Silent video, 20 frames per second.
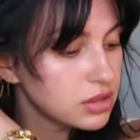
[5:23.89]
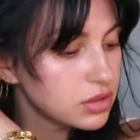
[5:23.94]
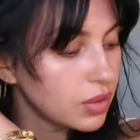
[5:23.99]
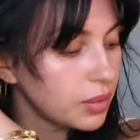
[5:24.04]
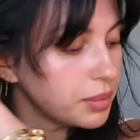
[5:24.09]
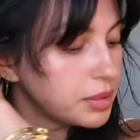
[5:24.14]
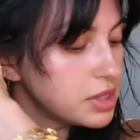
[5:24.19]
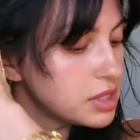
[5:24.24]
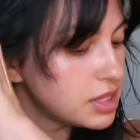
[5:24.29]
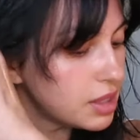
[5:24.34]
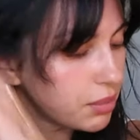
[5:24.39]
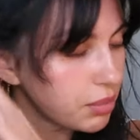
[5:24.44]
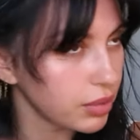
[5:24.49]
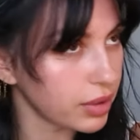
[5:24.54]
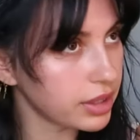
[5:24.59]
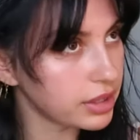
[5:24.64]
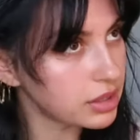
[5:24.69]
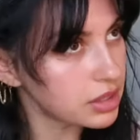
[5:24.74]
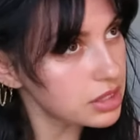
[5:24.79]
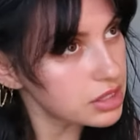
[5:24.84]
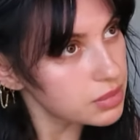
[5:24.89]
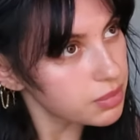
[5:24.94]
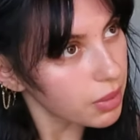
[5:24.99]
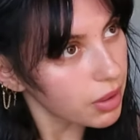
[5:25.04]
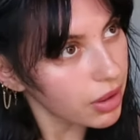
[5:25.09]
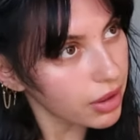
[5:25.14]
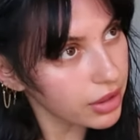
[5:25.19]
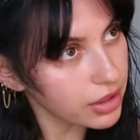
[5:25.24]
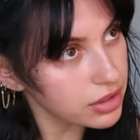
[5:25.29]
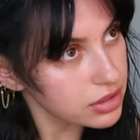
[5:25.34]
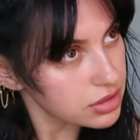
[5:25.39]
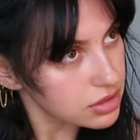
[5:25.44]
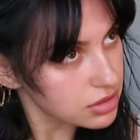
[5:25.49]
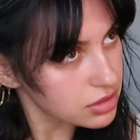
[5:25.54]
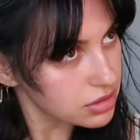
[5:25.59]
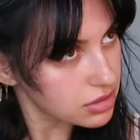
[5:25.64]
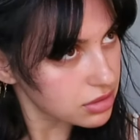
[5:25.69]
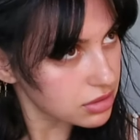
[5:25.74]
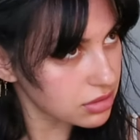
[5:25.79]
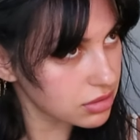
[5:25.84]
So I'm gonna separate these
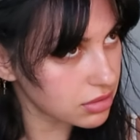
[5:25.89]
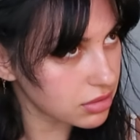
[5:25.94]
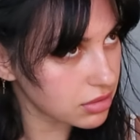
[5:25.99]
parts